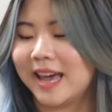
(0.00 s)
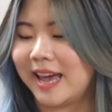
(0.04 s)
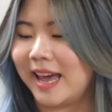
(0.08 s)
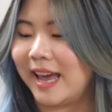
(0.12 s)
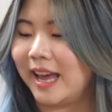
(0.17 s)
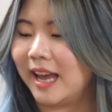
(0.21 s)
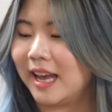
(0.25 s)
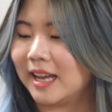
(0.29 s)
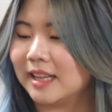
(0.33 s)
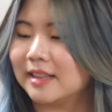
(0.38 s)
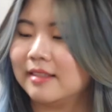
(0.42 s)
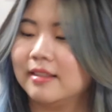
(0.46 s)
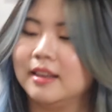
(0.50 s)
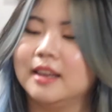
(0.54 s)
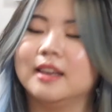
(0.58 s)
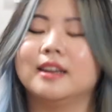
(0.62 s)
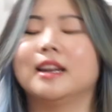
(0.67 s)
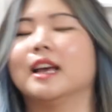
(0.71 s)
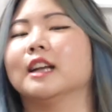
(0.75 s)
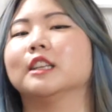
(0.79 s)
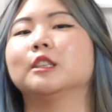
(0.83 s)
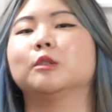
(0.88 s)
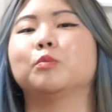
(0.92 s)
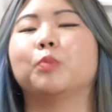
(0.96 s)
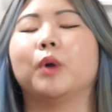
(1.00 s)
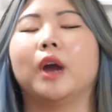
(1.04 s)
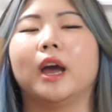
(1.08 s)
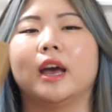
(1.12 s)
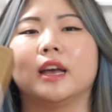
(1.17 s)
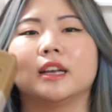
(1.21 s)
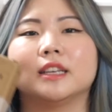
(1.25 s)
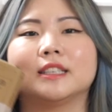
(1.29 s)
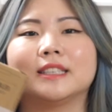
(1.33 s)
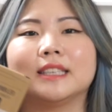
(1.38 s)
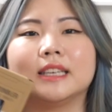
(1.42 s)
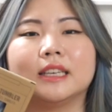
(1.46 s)
and the next
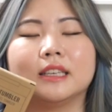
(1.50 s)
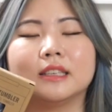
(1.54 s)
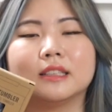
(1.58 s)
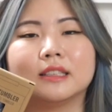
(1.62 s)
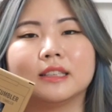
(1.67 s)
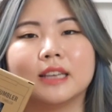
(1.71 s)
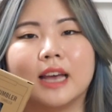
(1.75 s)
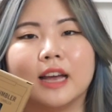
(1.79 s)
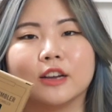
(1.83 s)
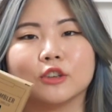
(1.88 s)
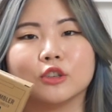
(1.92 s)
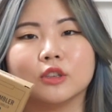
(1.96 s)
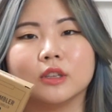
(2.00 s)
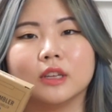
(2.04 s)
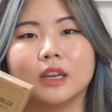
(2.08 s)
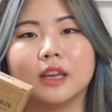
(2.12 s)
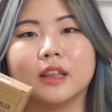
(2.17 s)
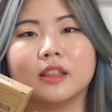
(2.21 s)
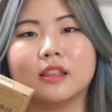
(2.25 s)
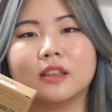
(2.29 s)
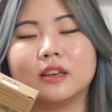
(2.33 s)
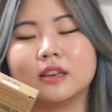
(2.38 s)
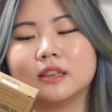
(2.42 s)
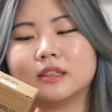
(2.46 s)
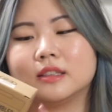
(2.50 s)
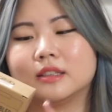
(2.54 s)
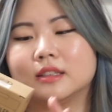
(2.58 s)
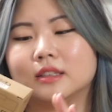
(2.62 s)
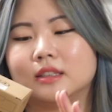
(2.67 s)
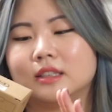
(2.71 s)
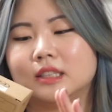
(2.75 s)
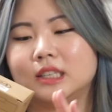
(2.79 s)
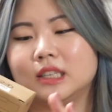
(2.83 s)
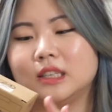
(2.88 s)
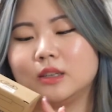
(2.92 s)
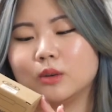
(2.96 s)
prize is actually this
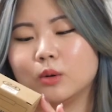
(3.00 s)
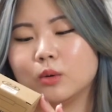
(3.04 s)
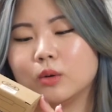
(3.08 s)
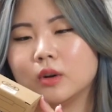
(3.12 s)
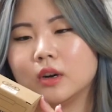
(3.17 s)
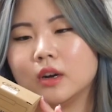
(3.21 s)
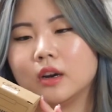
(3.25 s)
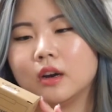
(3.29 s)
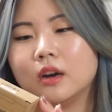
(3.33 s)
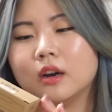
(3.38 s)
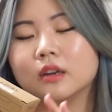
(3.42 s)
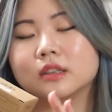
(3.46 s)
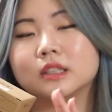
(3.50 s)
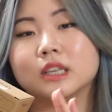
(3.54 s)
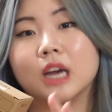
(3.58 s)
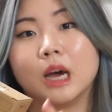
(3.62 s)
Dior